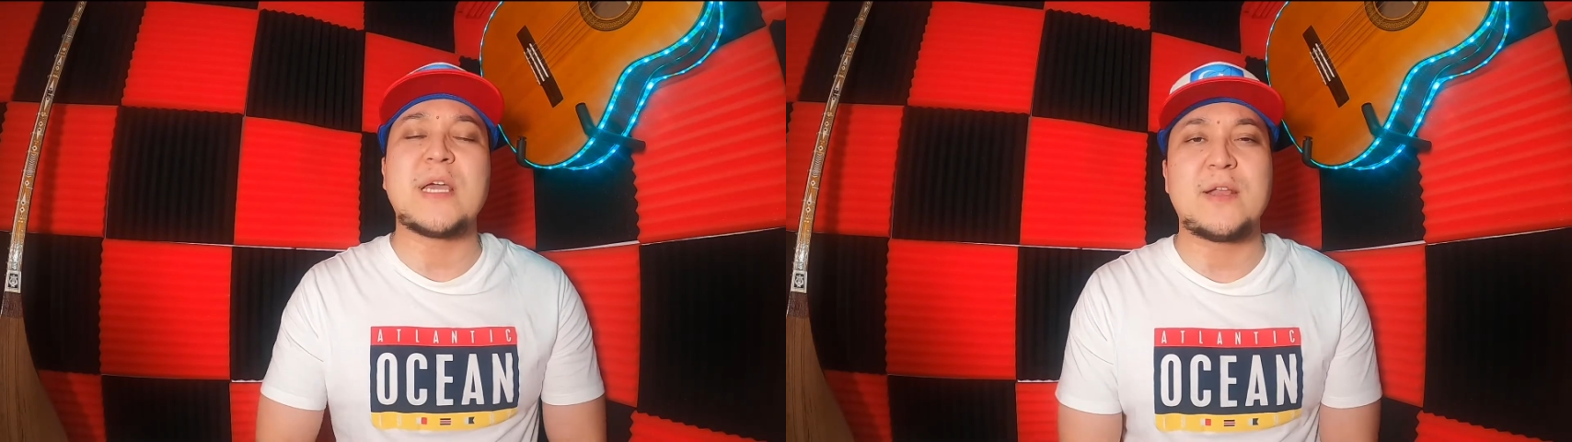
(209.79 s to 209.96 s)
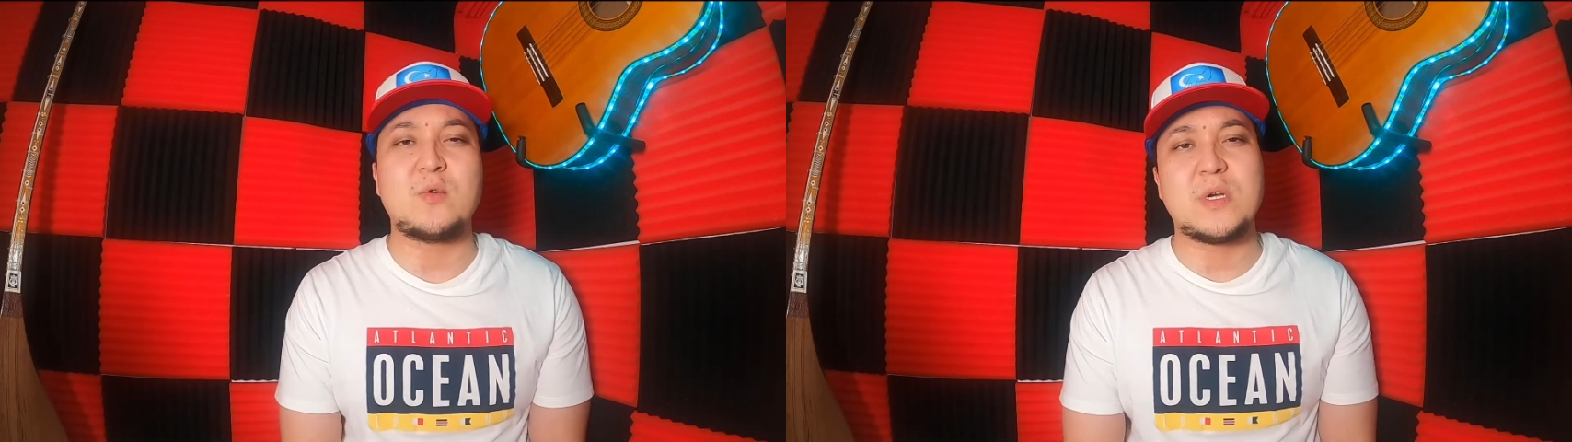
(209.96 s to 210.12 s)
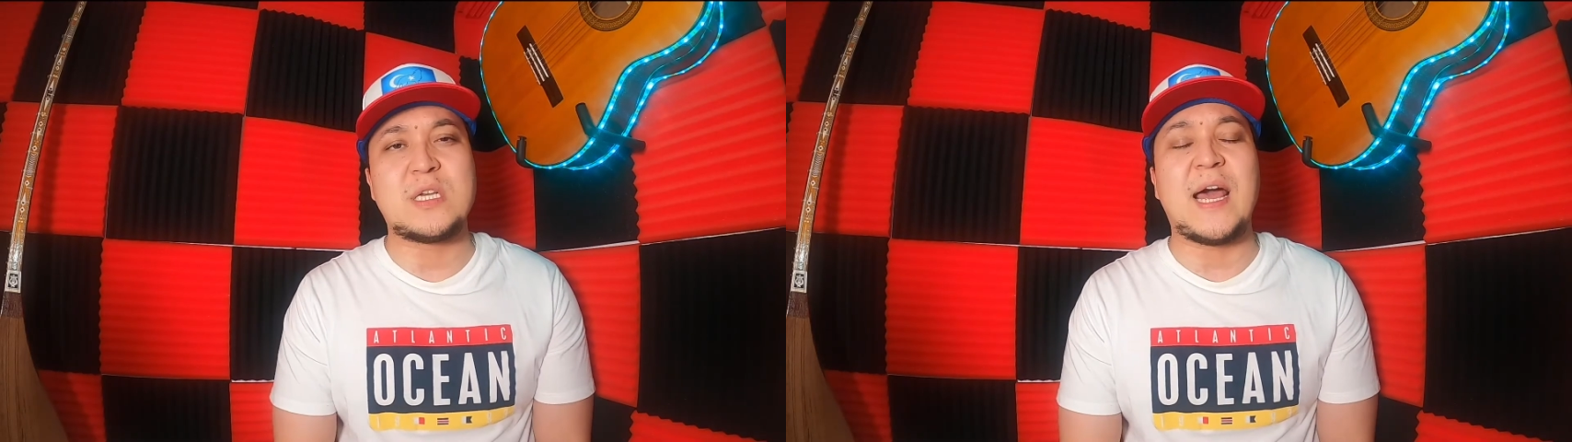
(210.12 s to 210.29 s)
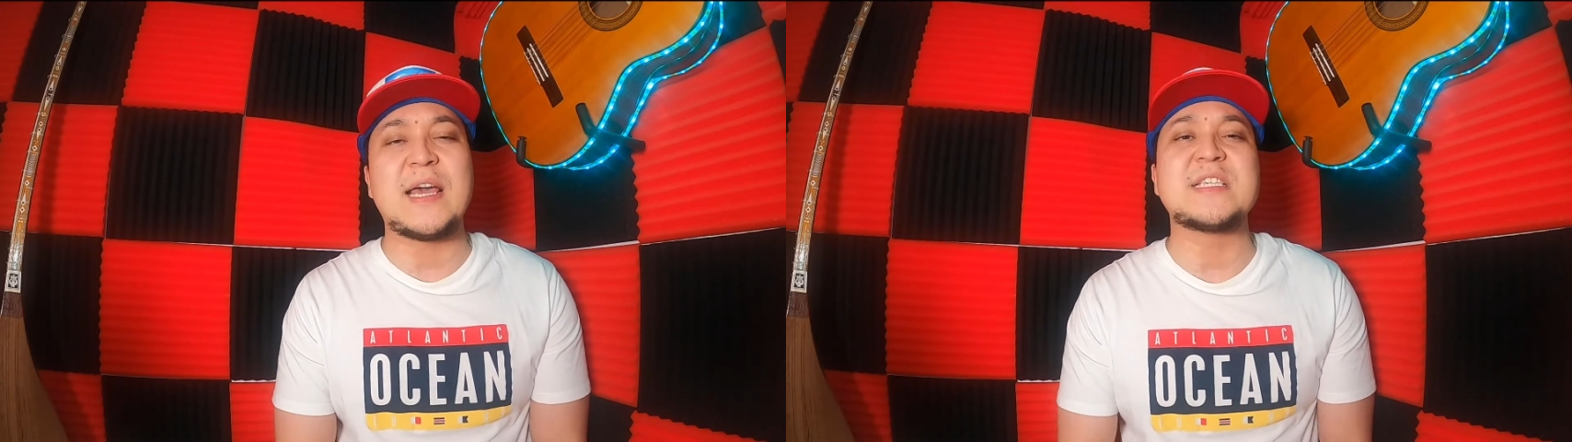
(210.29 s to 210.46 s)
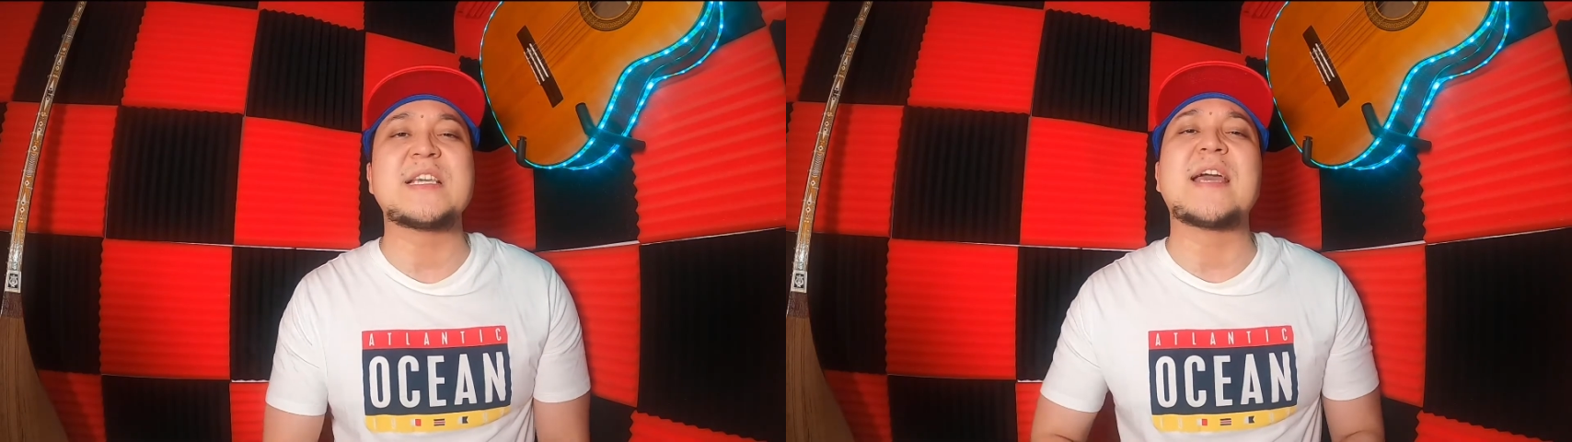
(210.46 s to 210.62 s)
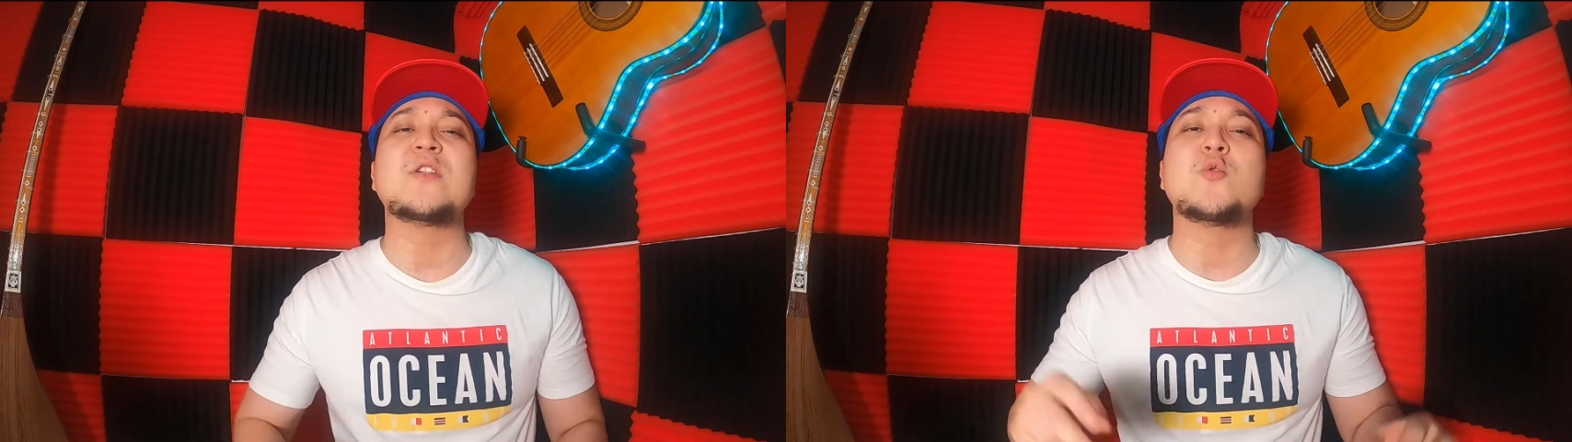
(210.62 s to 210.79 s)

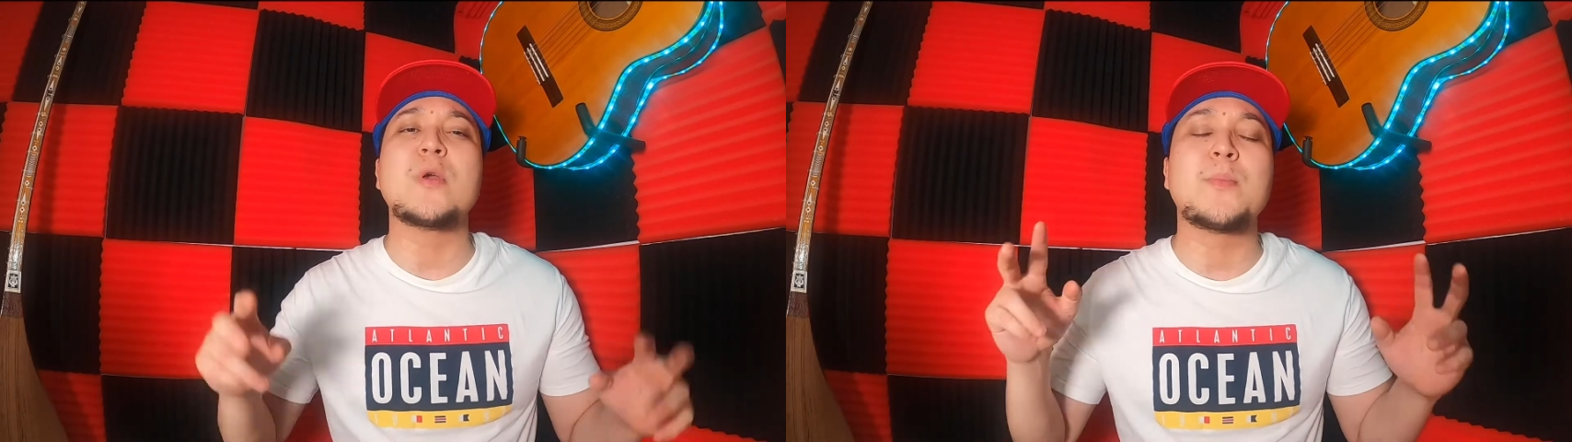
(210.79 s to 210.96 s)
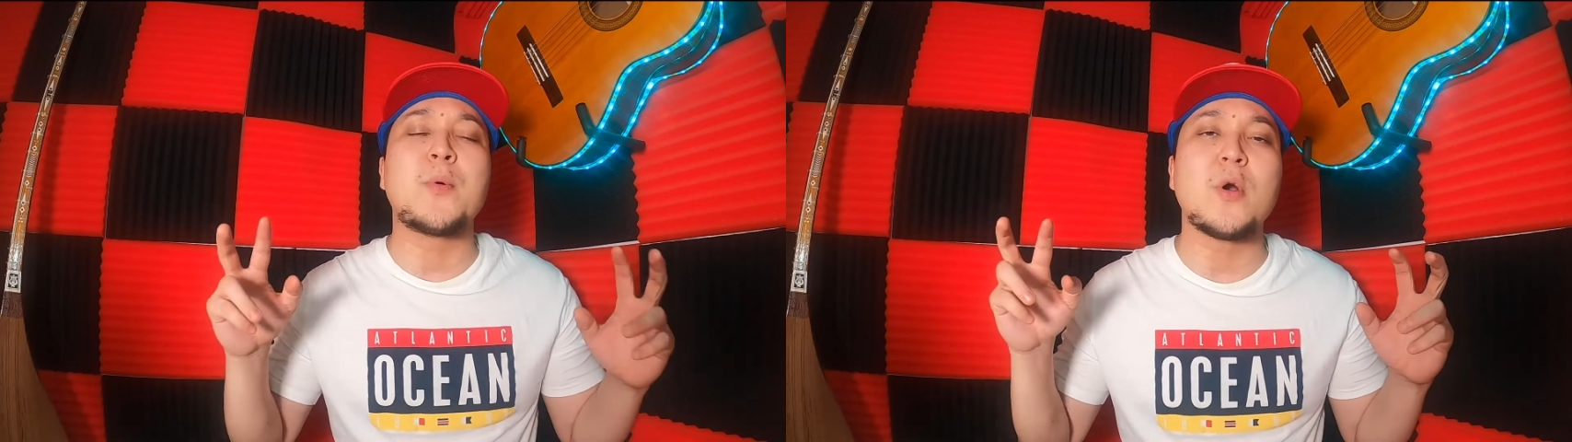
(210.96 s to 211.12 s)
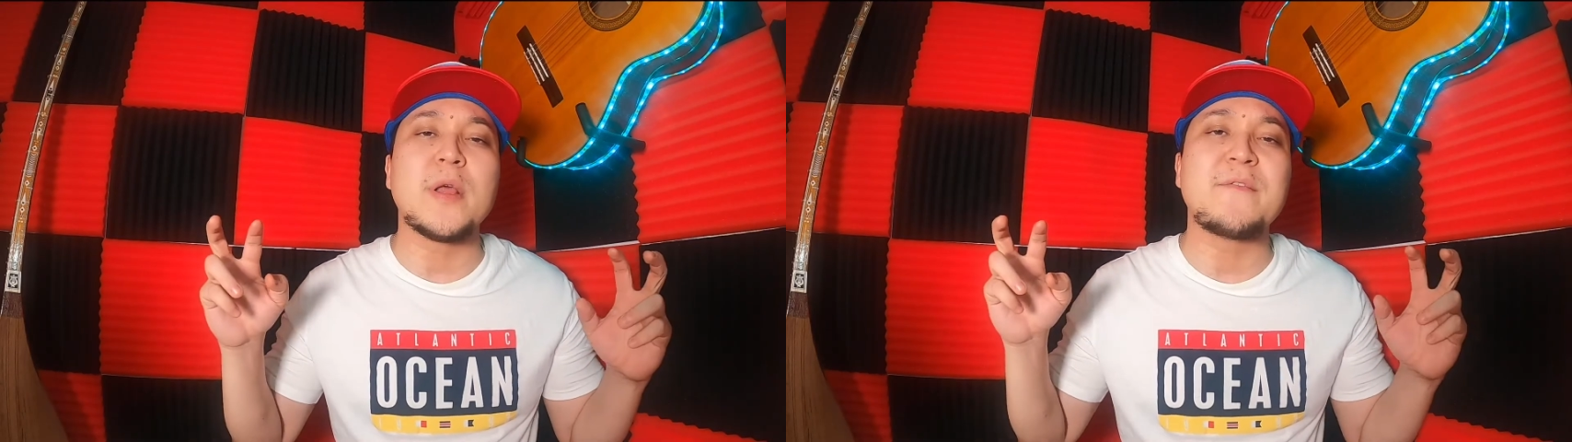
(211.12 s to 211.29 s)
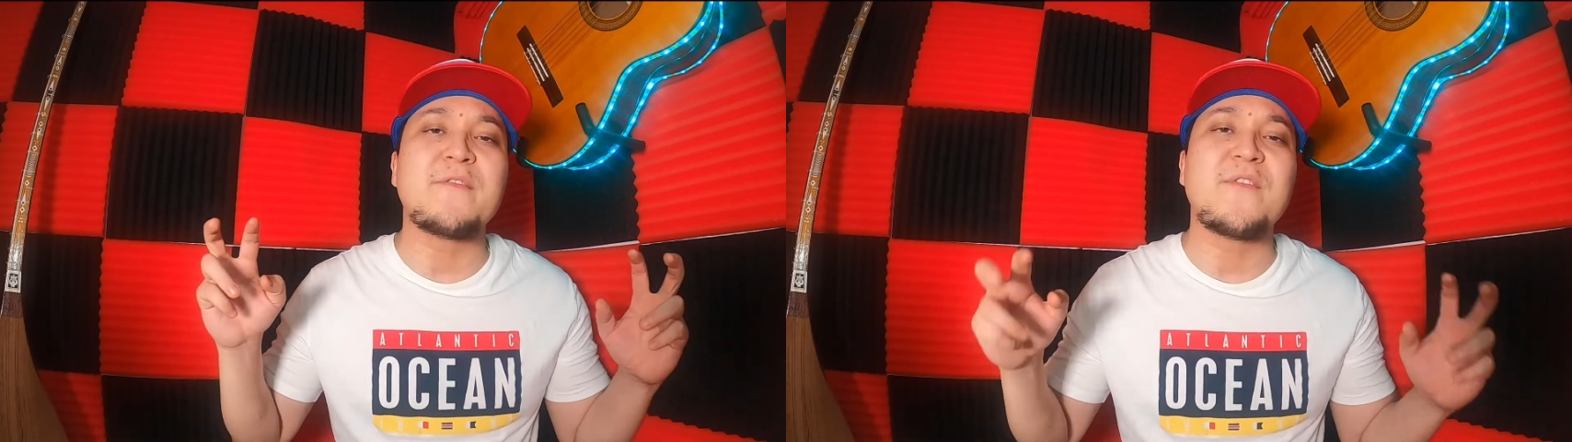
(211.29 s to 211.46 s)
advertising and reporting